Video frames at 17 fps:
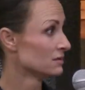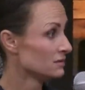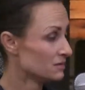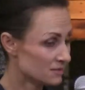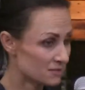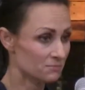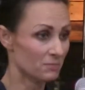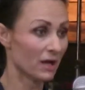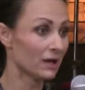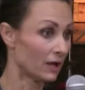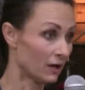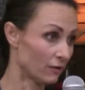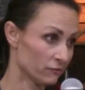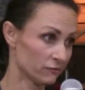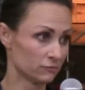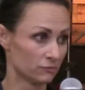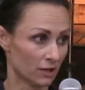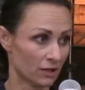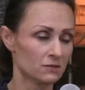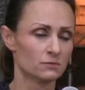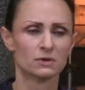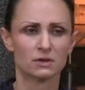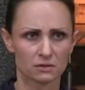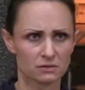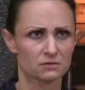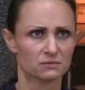This is my life, right?
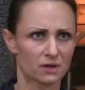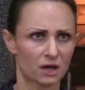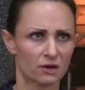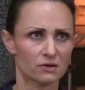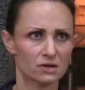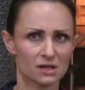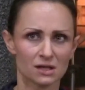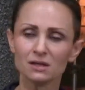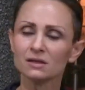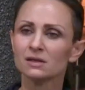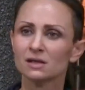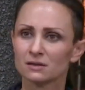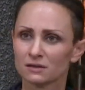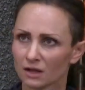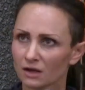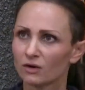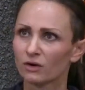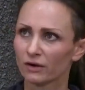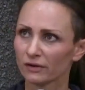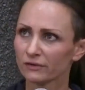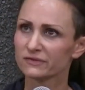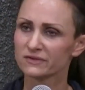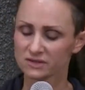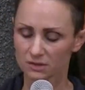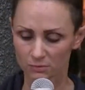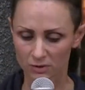Well, not currently. Thank God
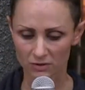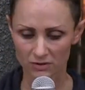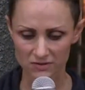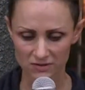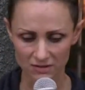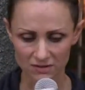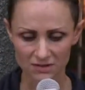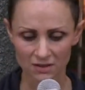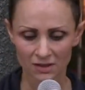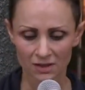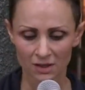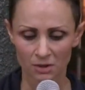for some of those things.